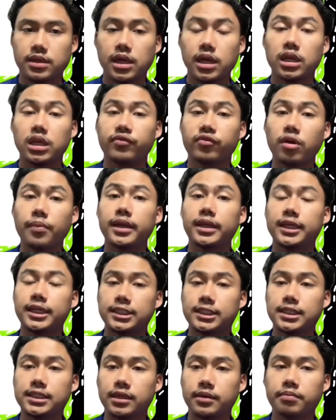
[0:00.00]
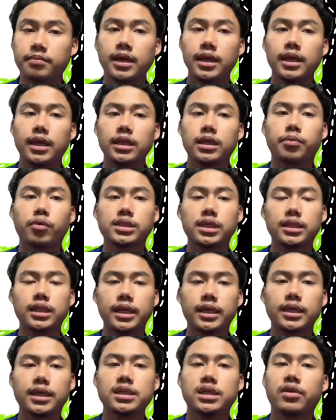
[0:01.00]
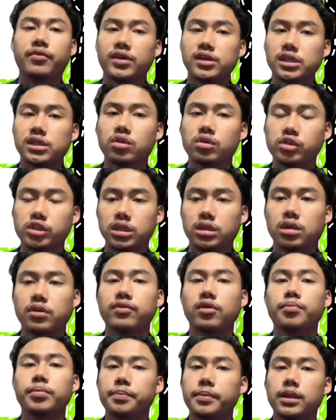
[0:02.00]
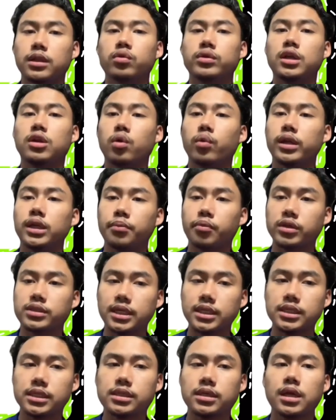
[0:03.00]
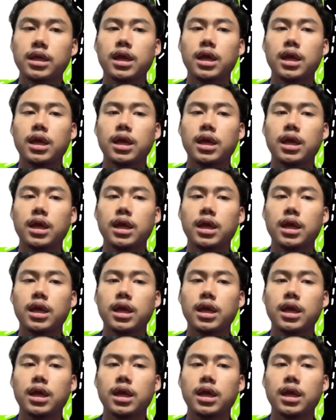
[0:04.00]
The 4-bar linkage system in a prosthetic leg is an efficient solution for people who need lower limb prosthesis